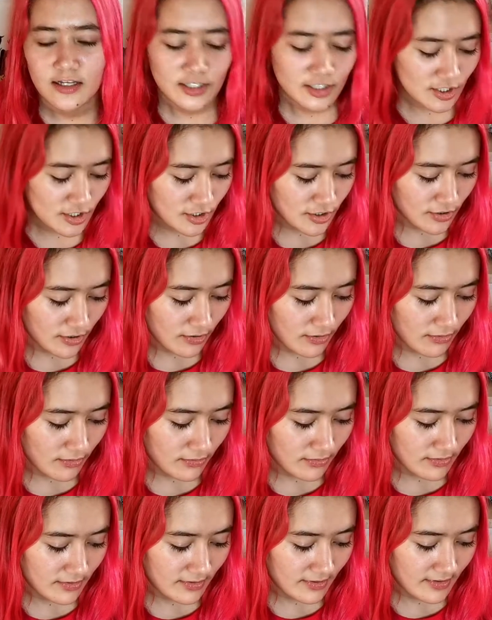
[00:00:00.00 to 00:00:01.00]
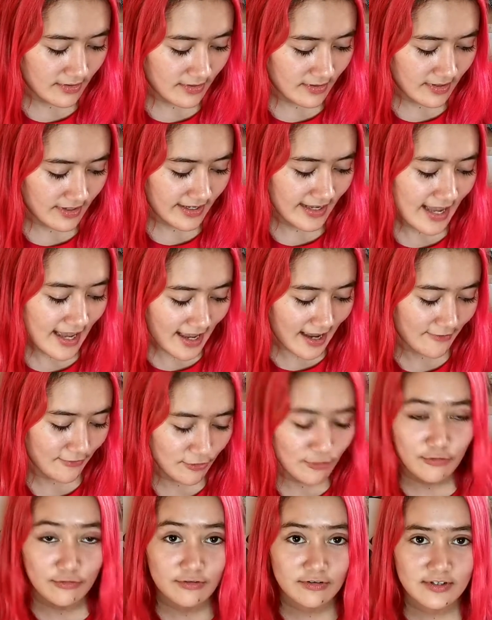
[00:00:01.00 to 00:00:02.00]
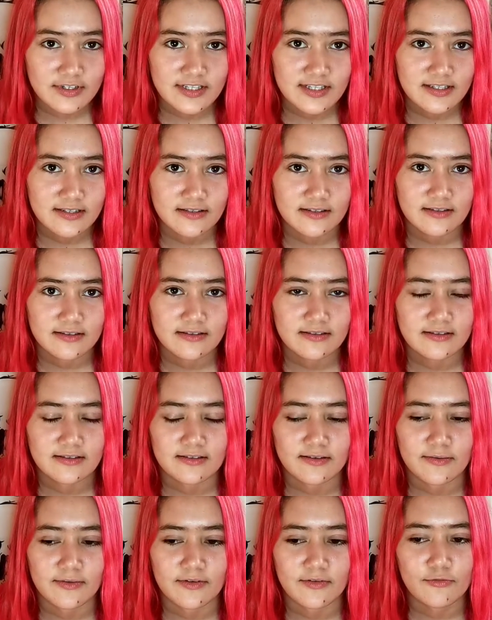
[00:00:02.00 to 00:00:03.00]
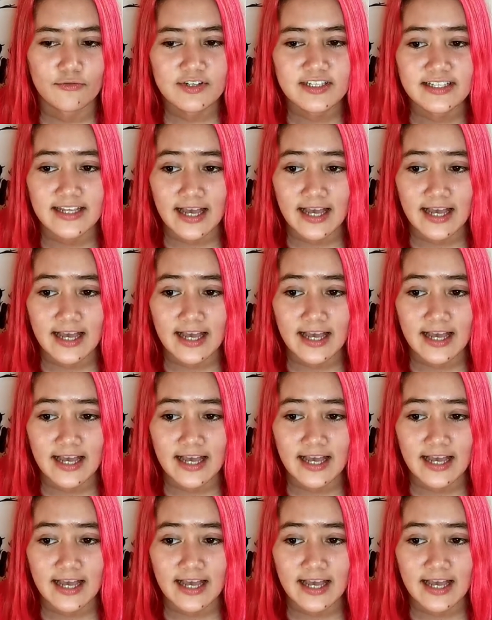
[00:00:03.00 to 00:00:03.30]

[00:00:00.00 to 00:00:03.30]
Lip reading: So yeah, of course, the rules